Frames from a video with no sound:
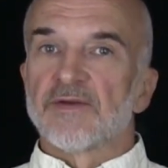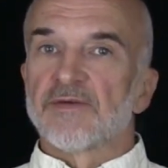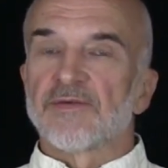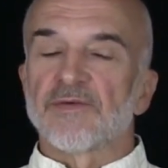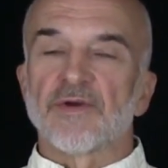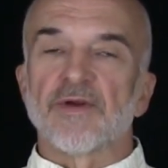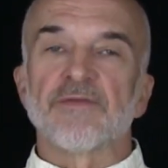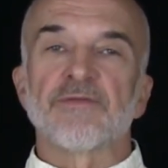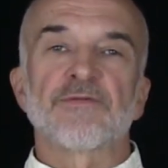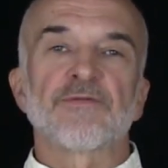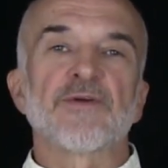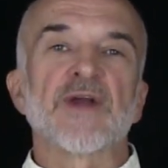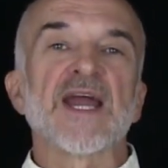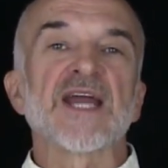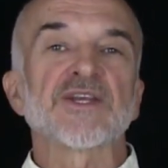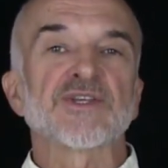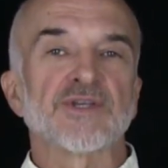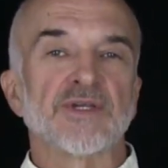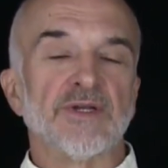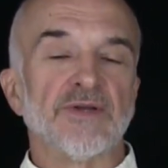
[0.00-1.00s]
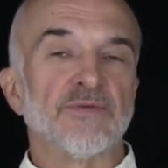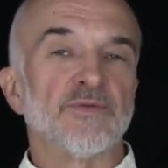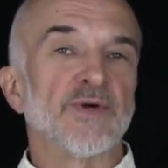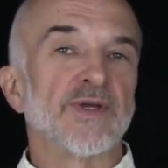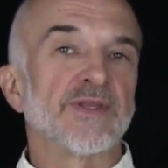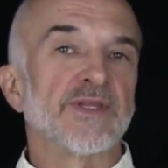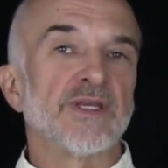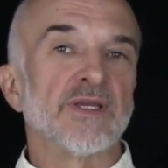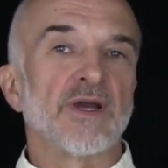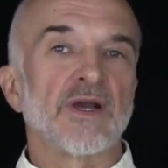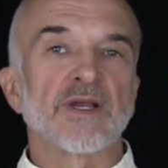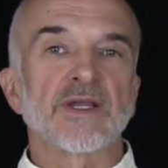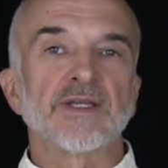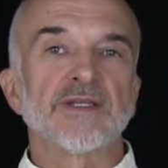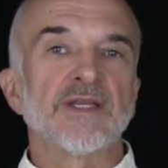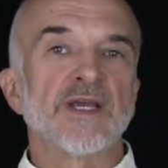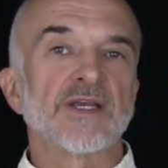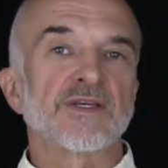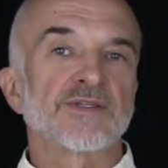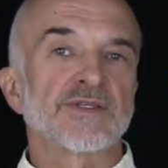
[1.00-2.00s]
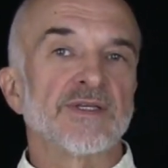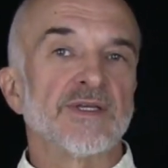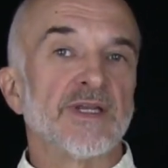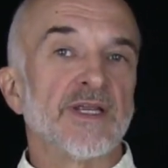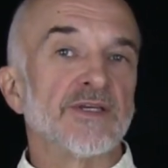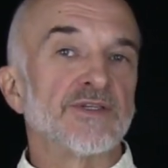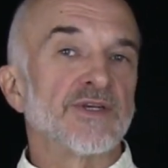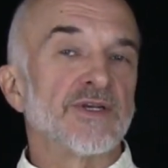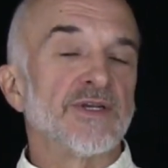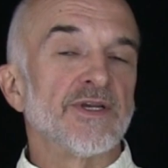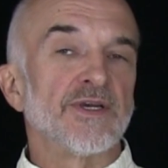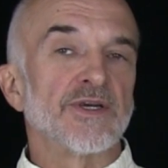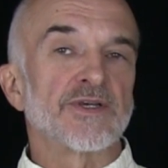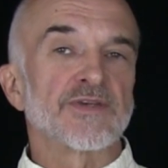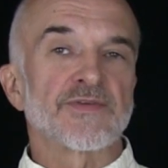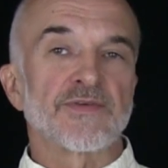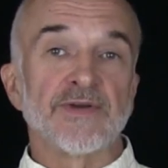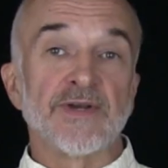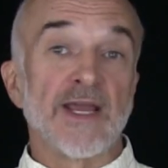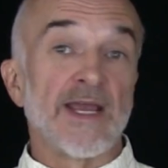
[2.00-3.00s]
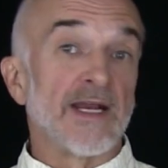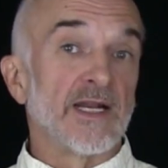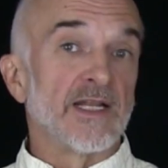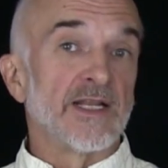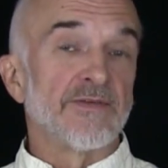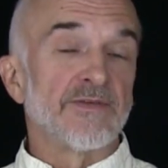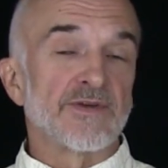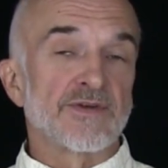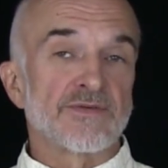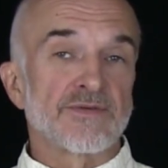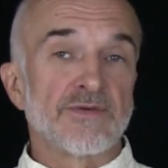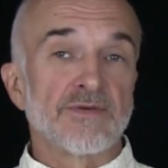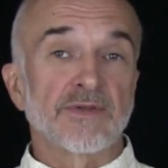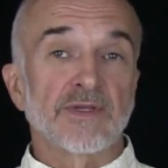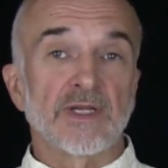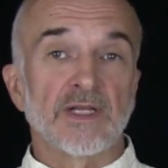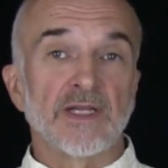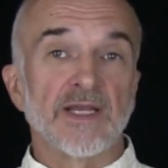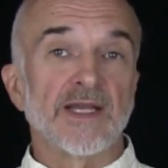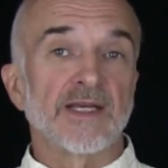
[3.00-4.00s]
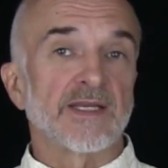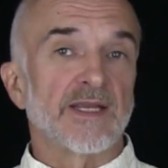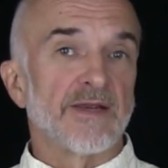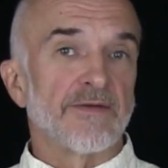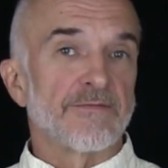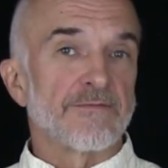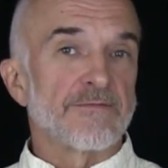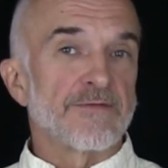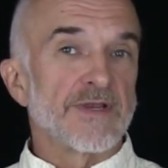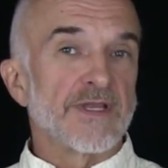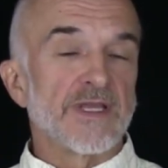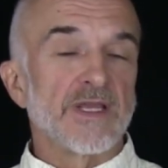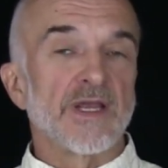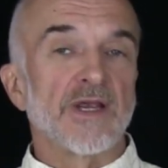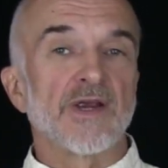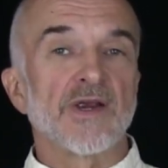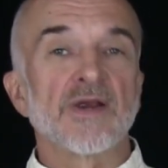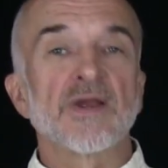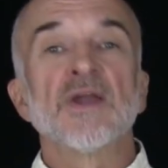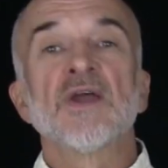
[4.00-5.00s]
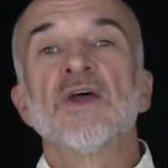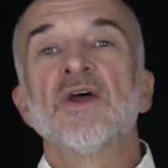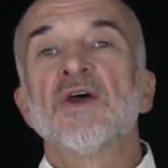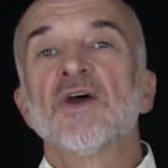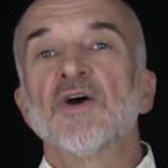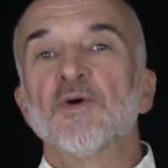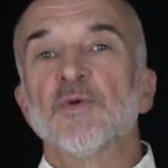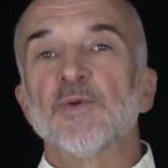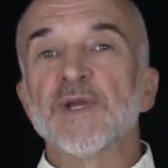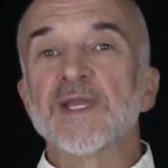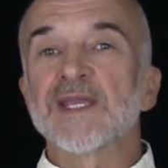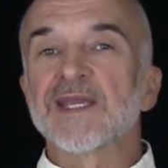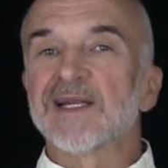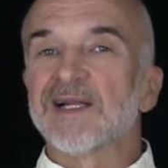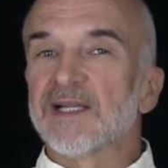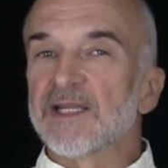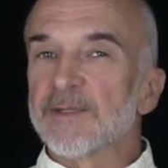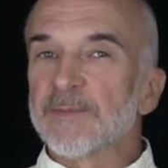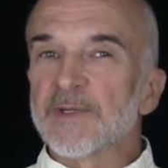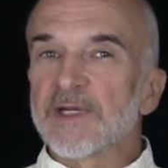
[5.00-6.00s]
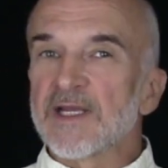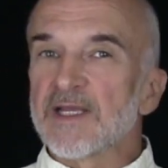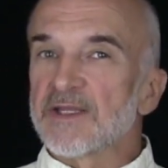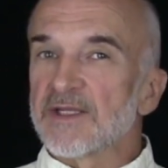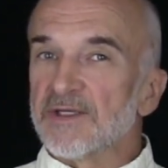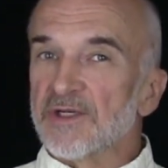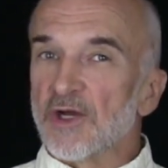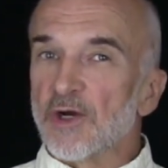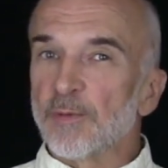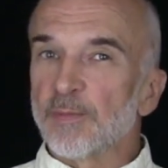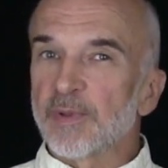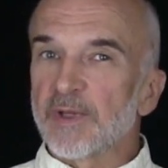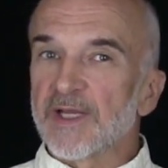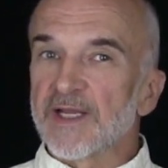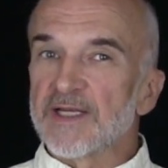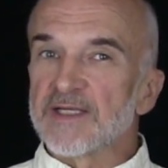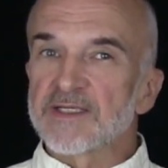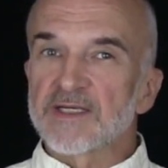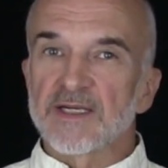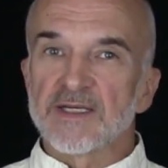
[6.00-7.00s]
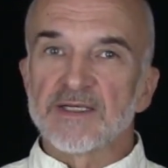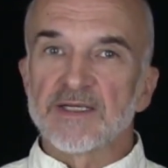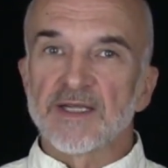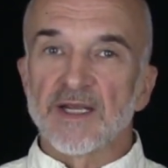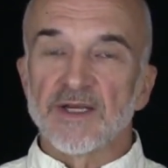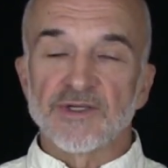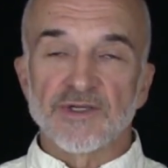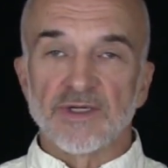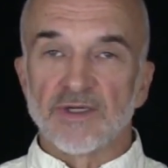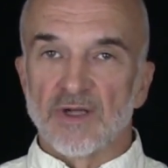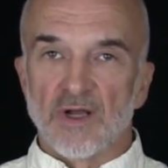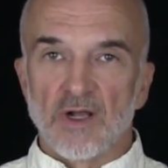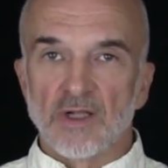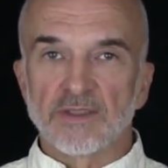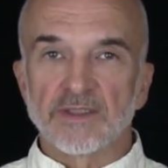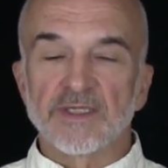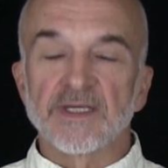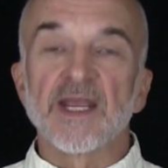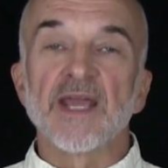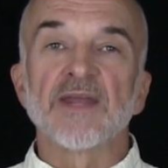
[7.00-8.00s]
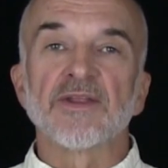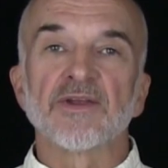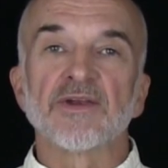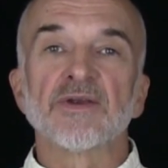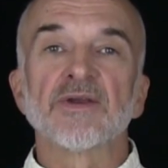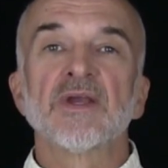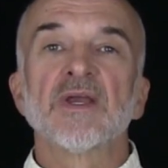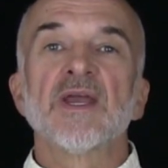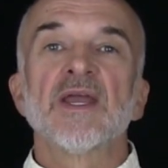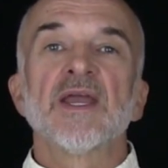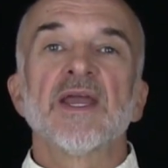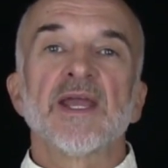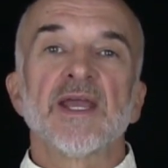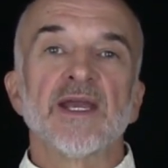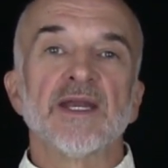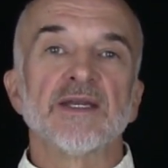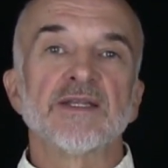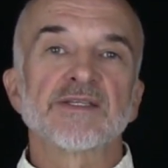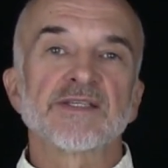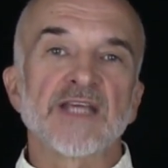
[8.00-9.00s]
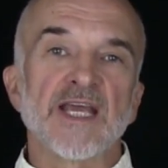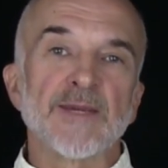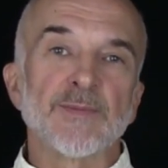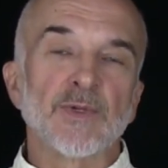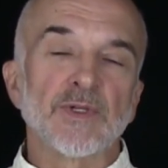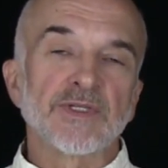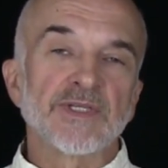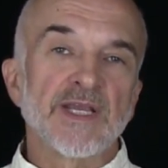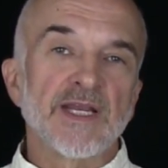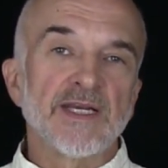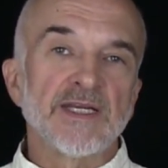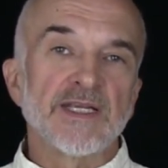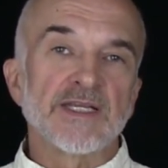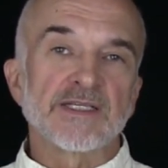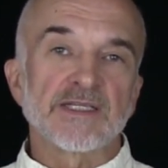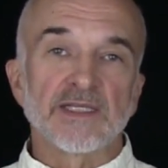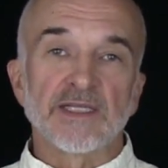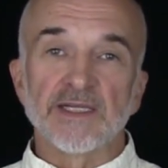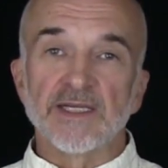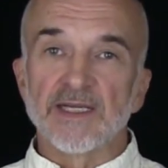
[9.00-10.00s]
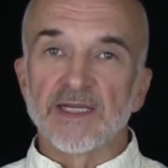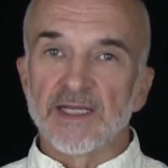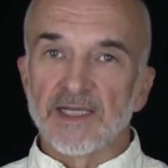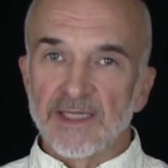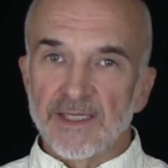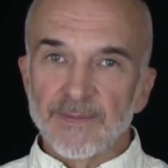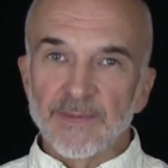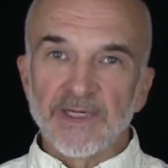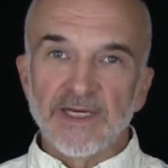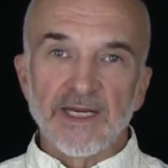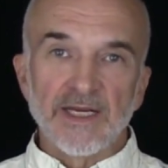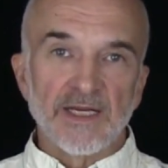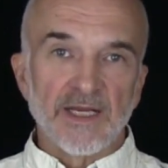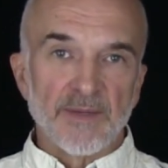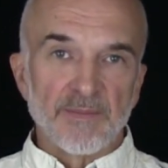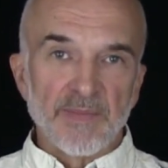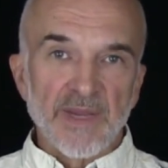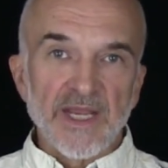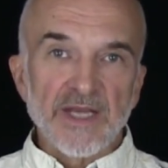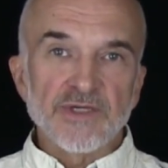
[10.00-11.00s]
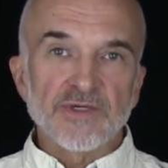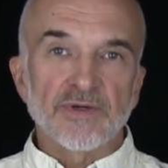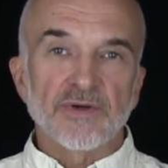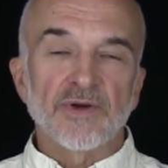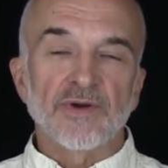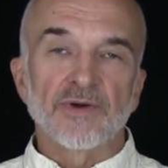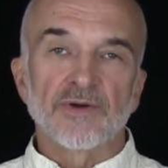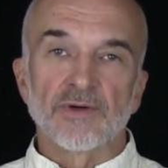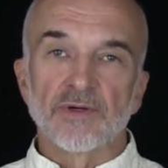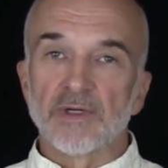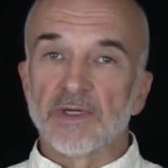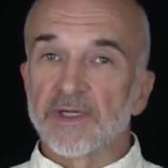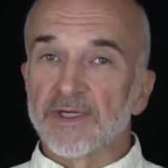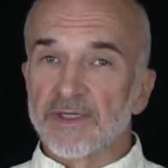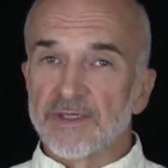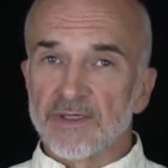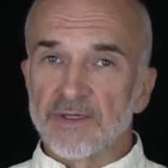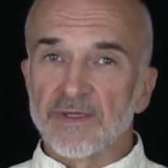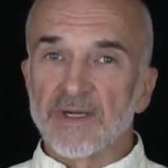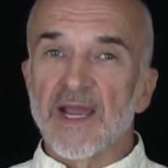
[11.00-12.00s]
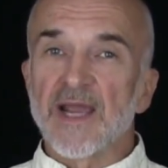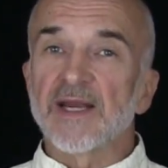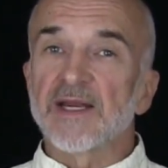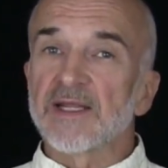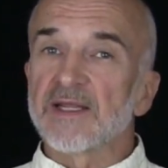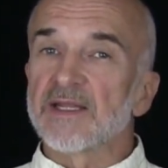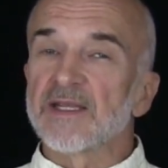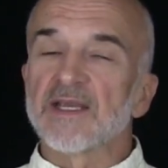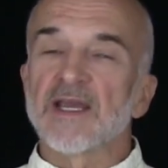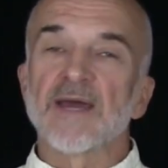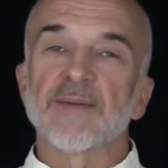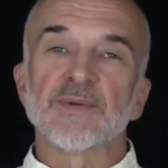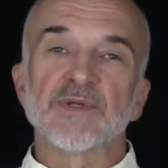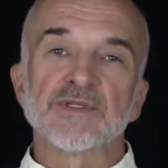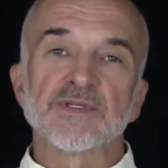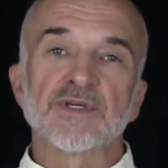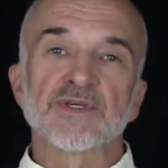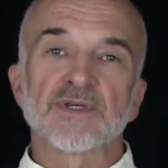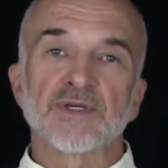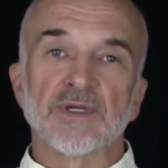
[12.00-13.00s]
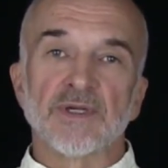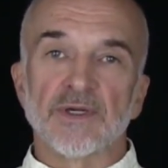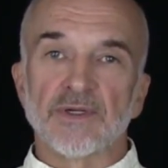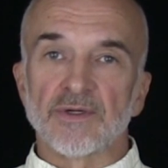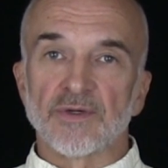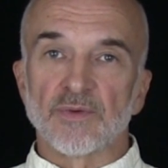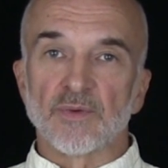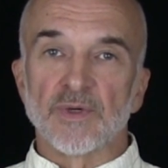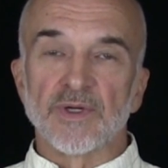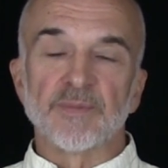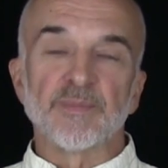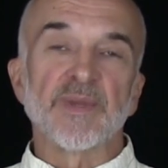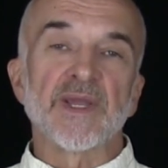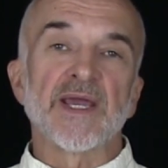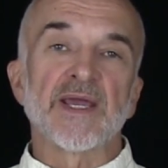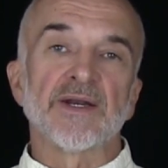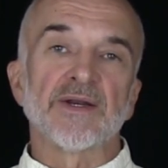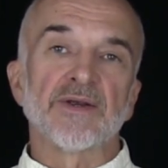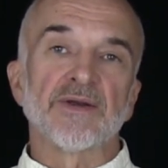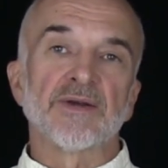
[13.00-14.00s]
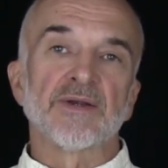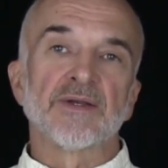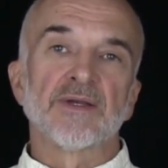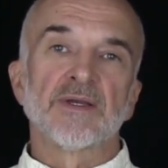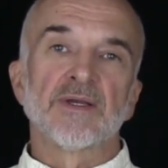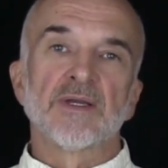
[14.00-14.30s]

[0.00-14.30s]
For a fraction of what the architects and engineers for 9/11 Truth collect every year, we can eliminate the no planes contention altogether and simultaneously eliminate a major hurdle in uniting the opposition under one banner.